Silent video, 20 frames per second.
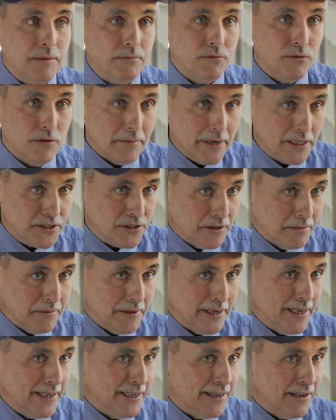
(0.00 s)
People would mention
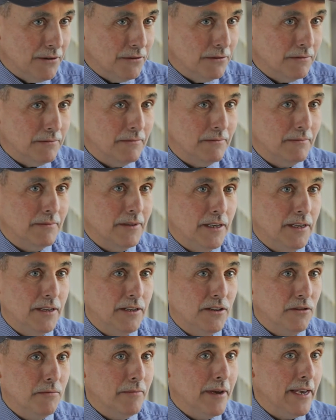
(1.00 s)
to me, you know,
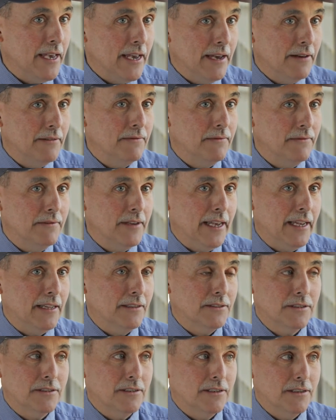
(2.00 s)
you may have
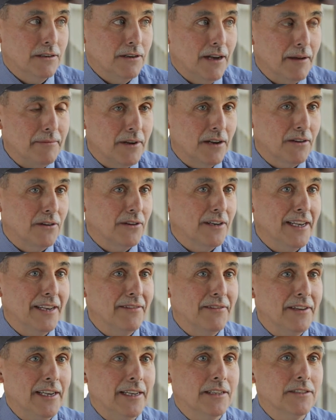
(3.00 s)
cancer. No, I'm not going
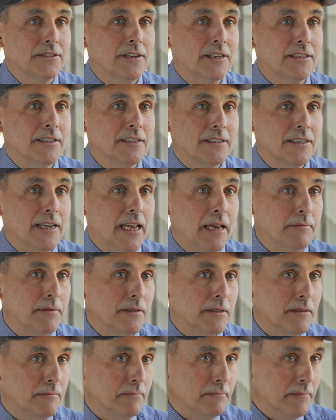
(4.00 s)
to have cancer. That doesn't
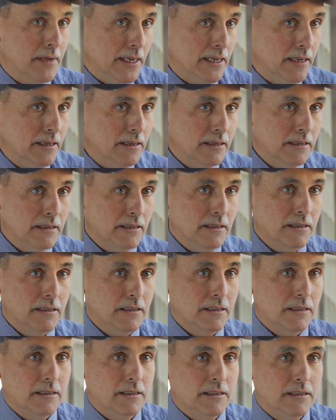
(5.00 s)
happen to me.
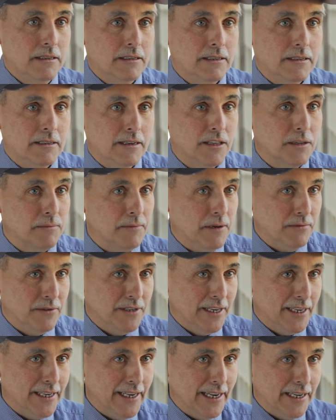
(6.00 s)
Other
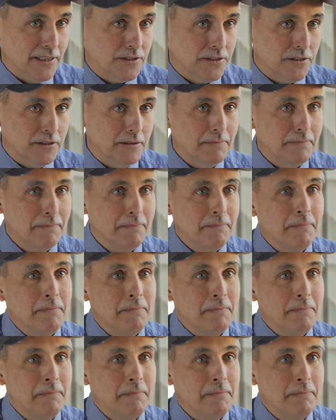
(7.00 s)
people get cancer.